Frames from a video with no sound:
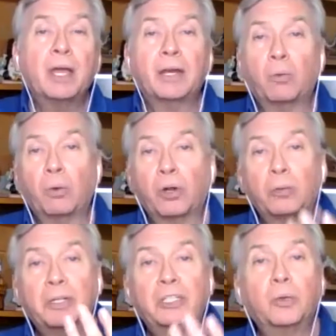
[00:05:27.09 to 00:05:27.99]
Now, we're going
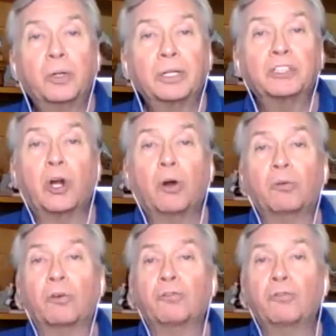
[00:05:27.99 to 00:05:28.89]
to be doing this
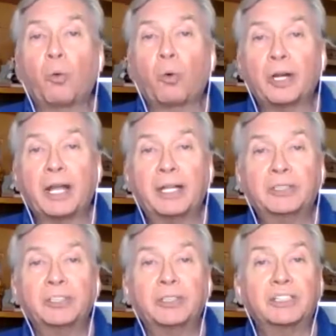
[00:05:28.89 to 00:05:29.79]
over four
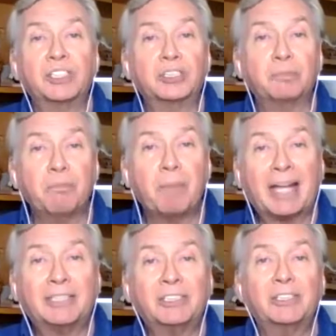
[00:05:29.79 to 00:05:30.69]
days. This is
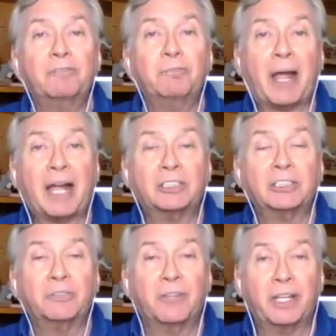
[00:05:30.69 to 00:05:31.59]
Massive
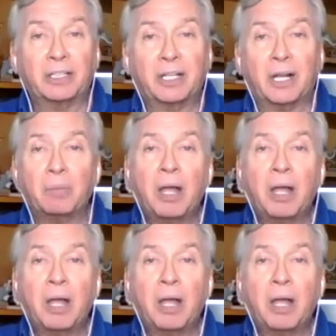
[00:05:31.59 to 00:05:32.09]
Passive Income.